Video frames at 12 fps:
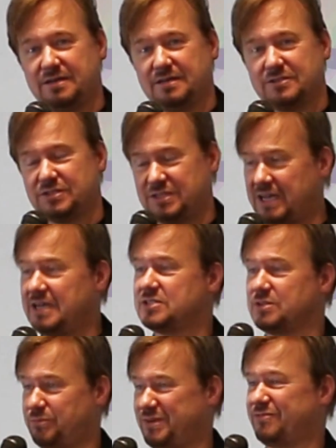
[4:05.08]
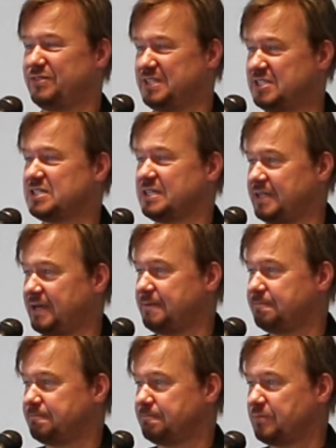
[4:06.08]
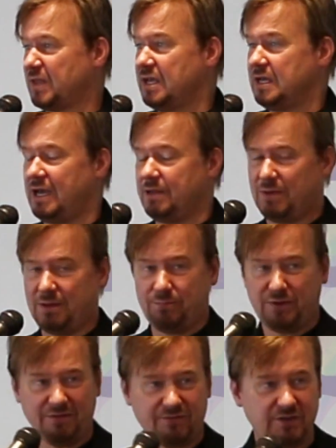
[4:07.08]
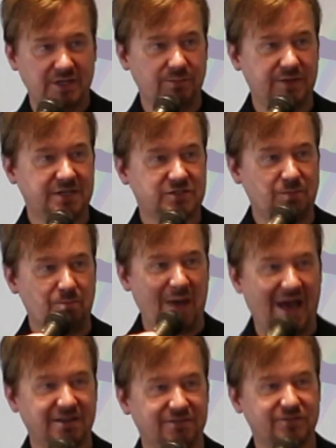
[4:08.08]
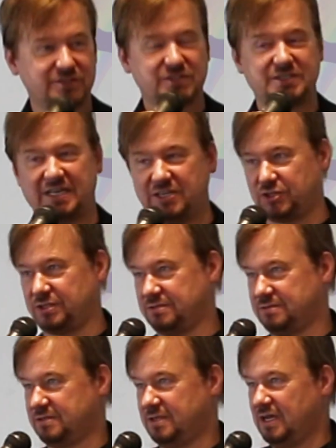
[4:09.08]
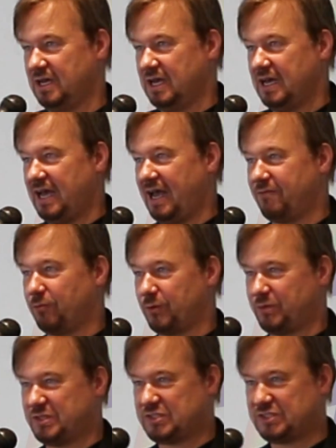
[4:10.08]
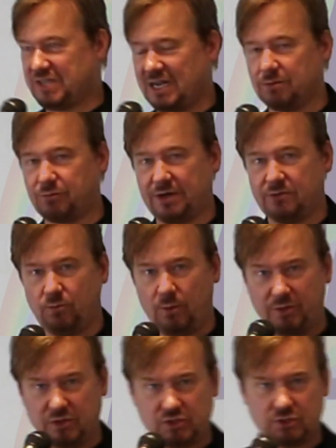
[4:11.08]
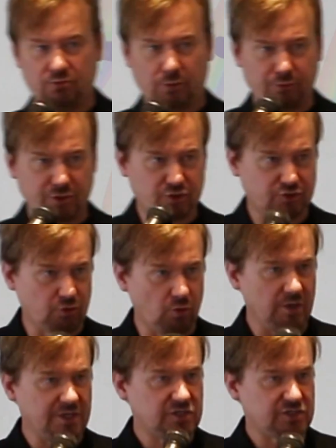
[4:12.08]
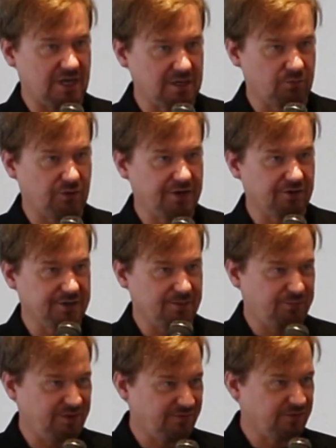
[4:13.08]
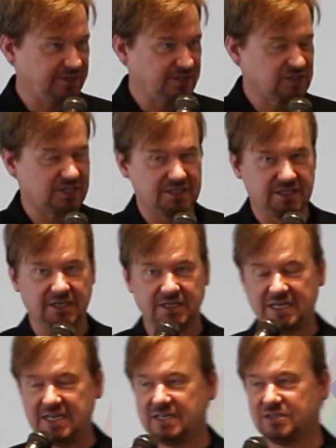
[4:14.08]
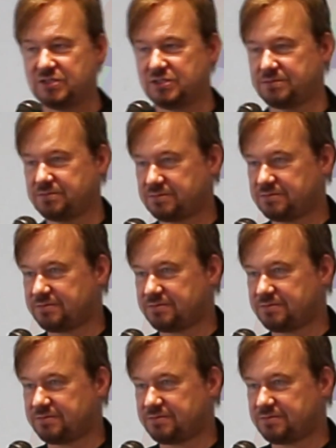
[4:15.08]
today is Epiphany Sunday. And Epiphany means manifestation. And what we celebrate, what we truly celebrate on Epiphany Sunday is